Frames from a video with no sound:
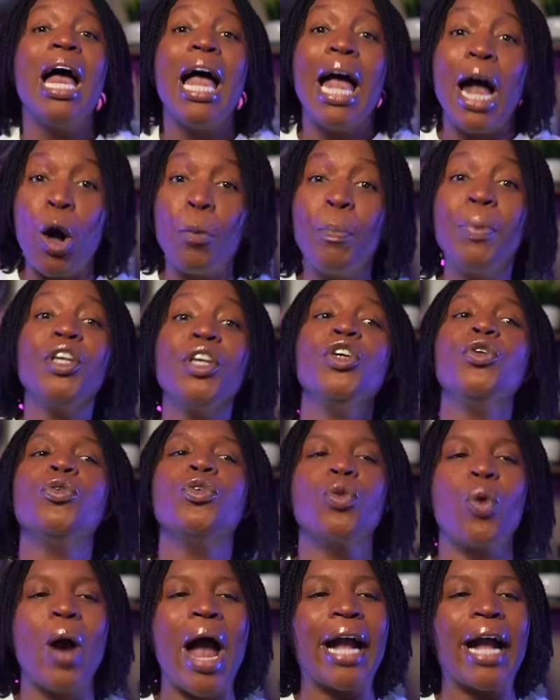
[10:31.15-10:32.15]
Helping you
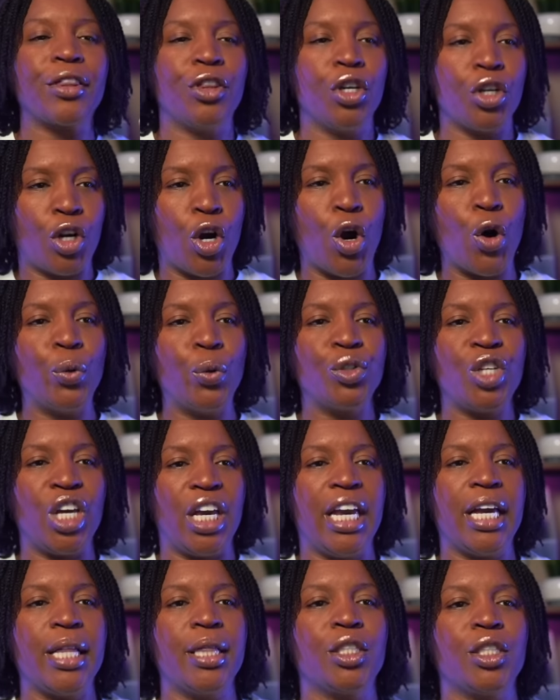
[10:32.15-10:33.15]
crack the code to
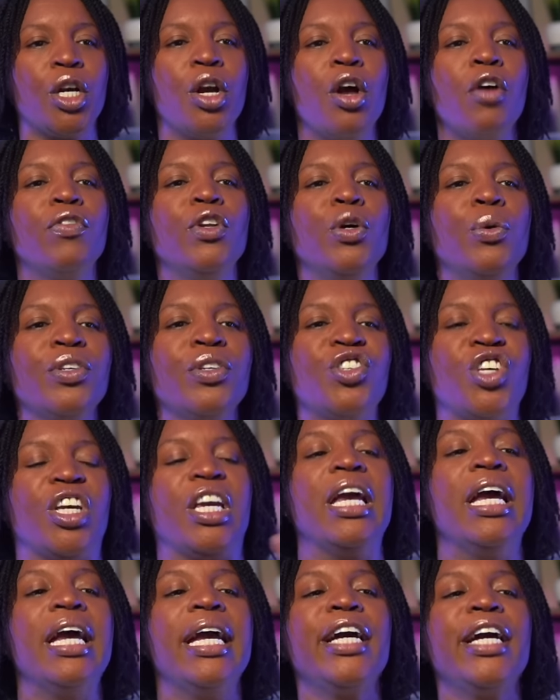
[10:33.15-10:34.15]
English fluency.